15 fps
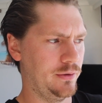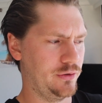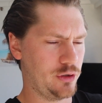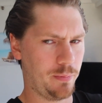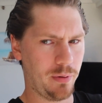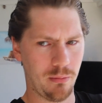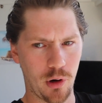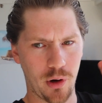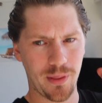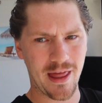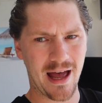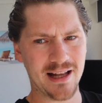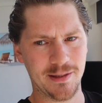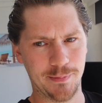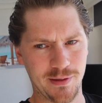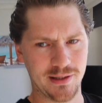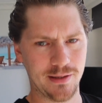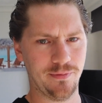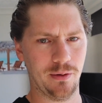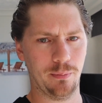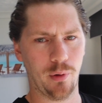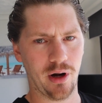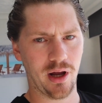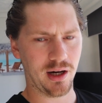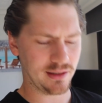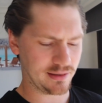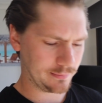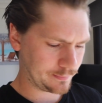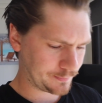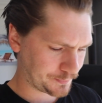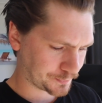to promote that specific product.